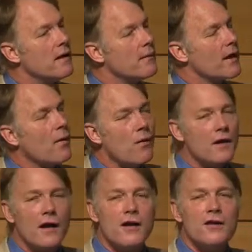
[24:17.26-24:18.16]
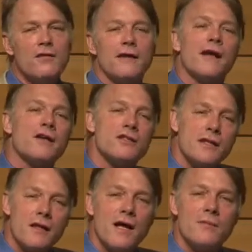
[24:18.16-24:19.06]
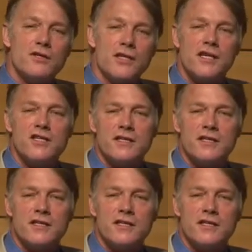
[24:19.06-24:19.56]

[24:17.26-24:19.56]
But I want to argue that actually climate change